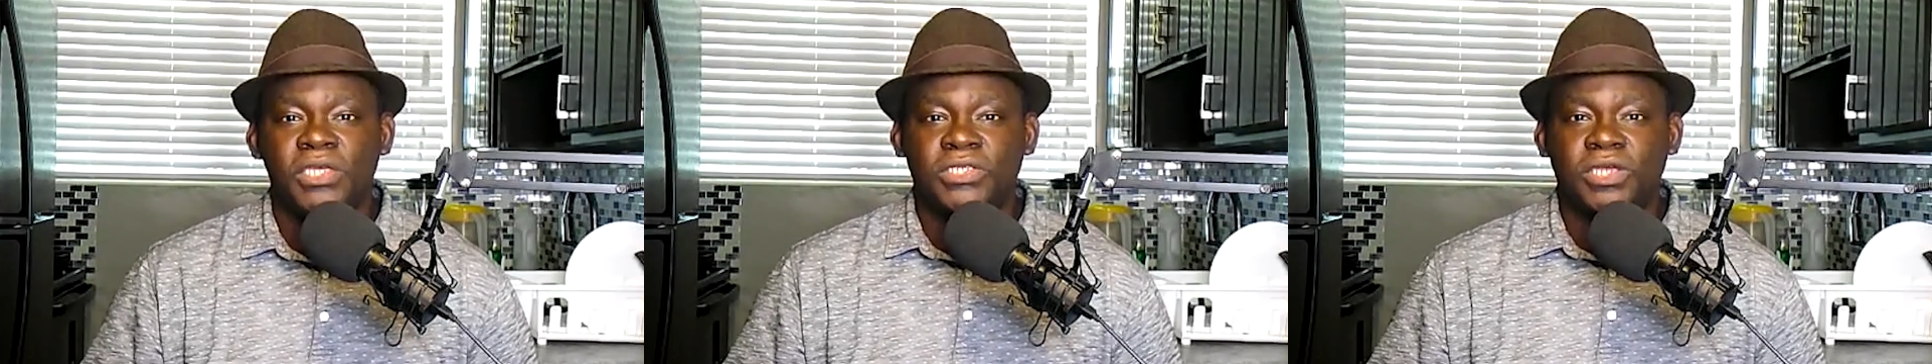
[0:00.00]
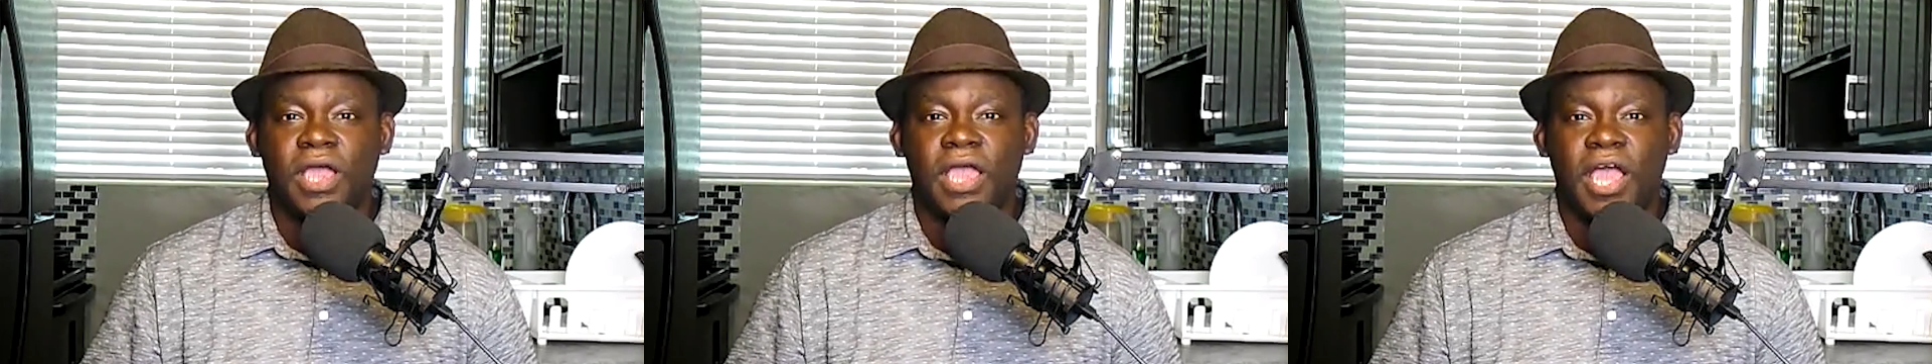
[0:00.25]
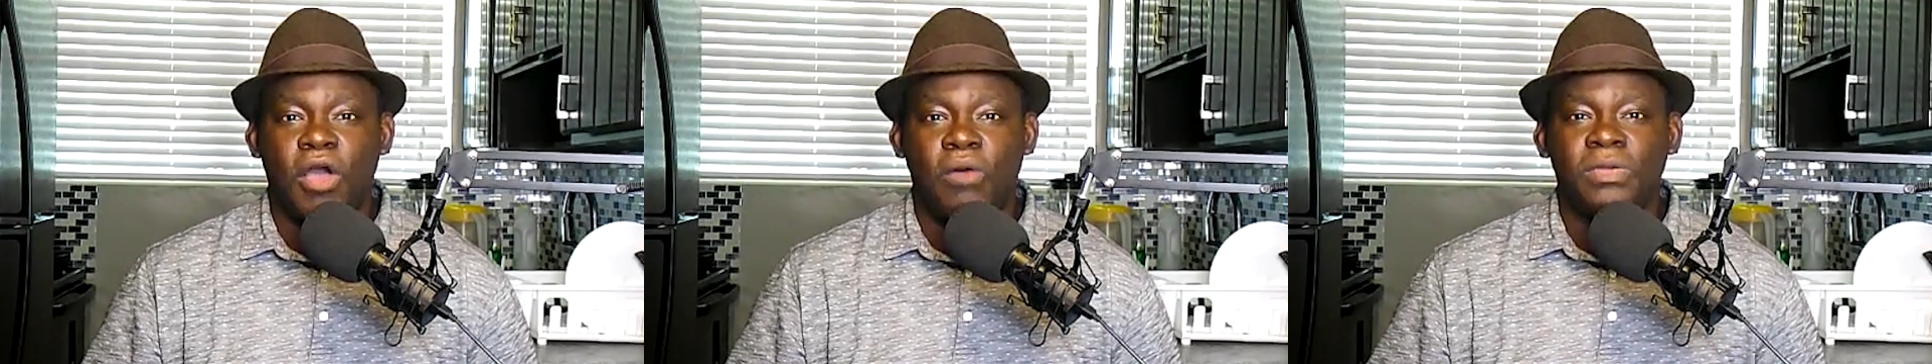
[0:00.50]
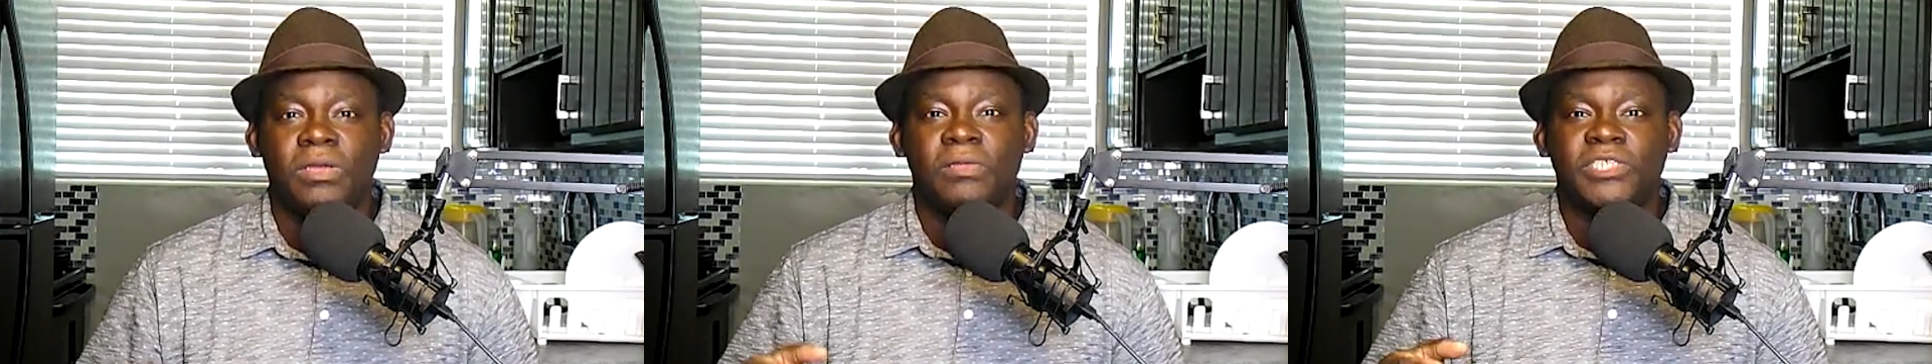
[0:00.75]
So
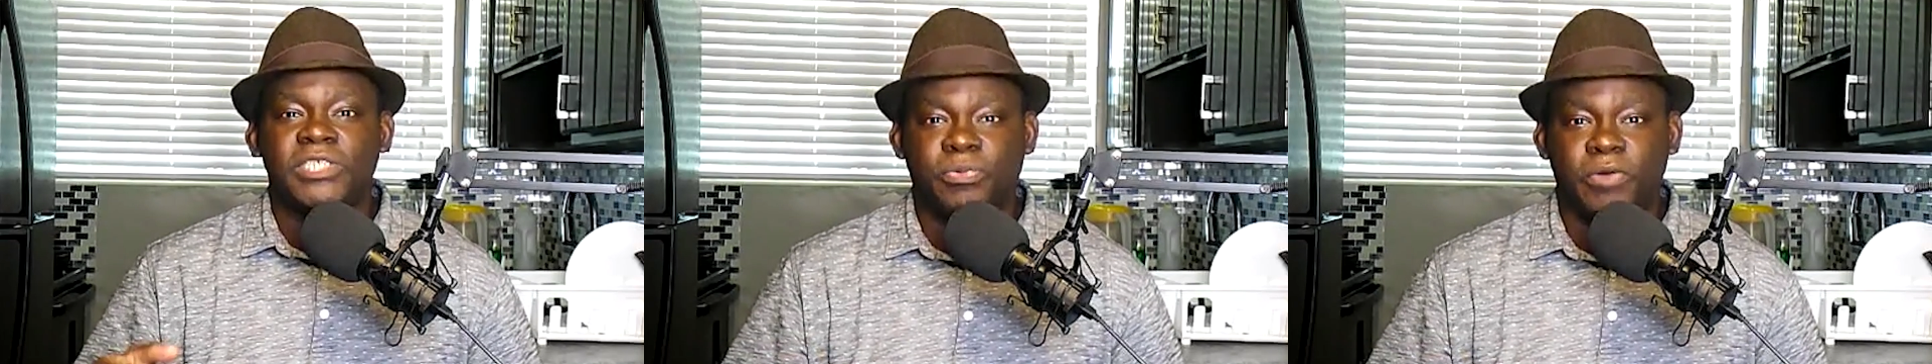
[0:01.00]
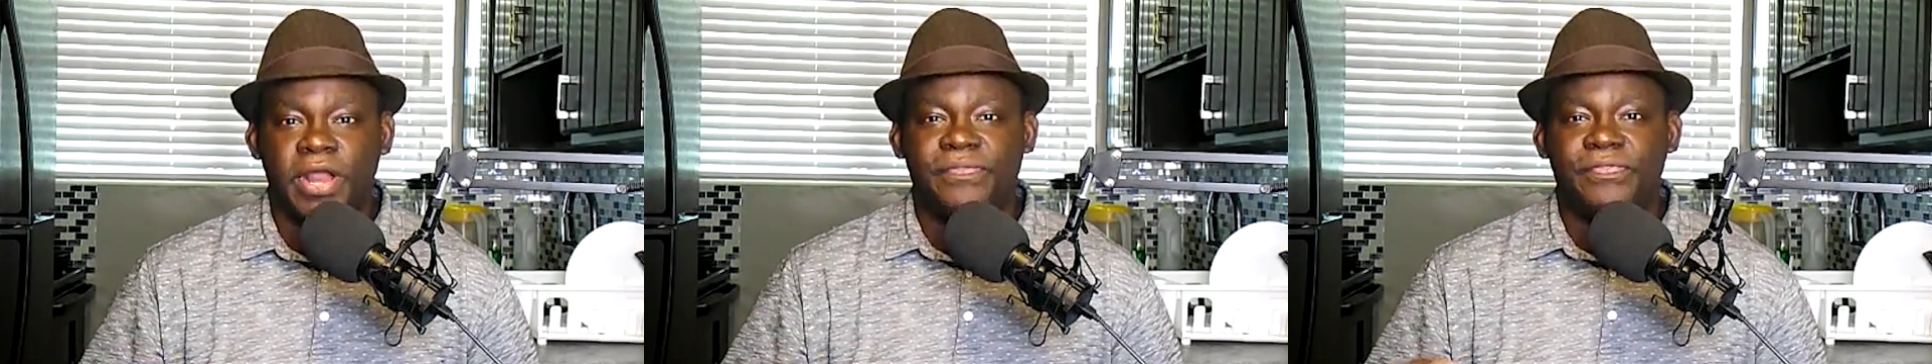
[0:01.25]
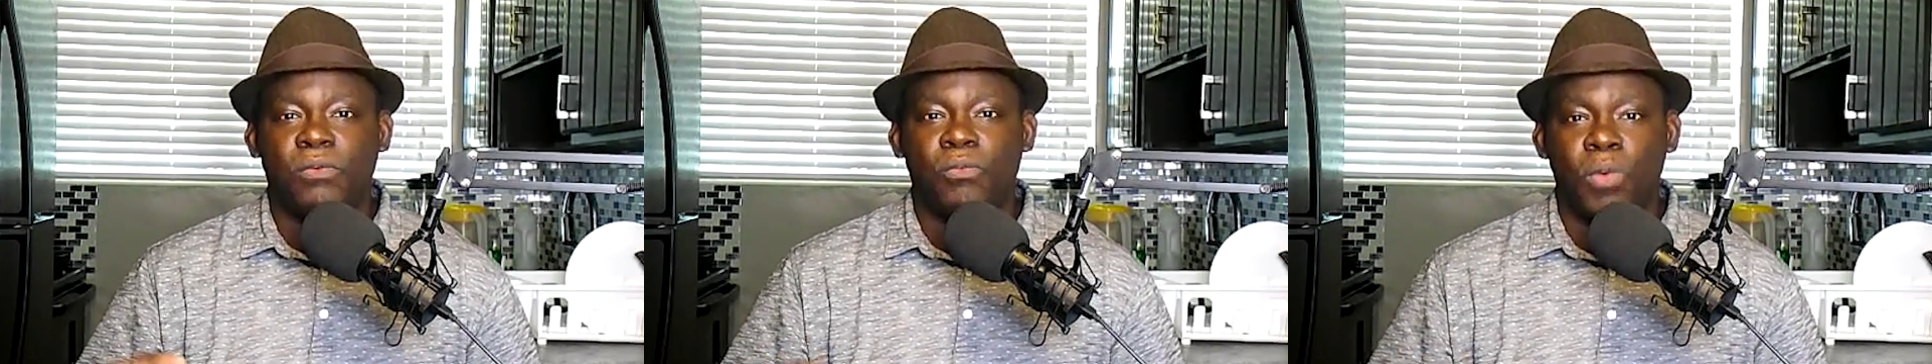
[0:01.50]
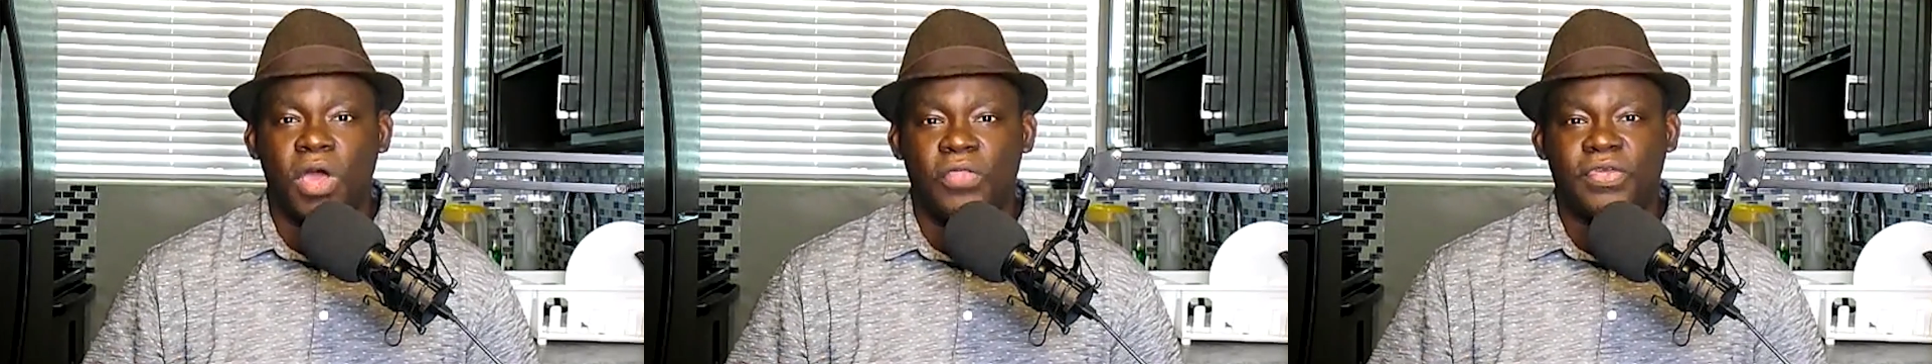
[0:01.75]
help spread the
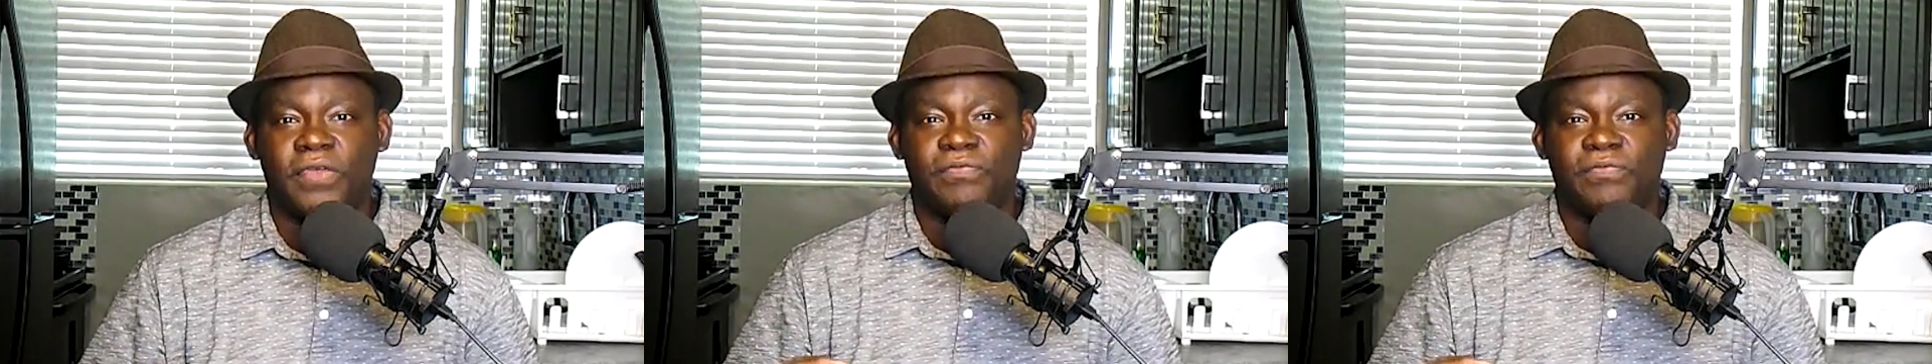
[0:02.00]
wealth.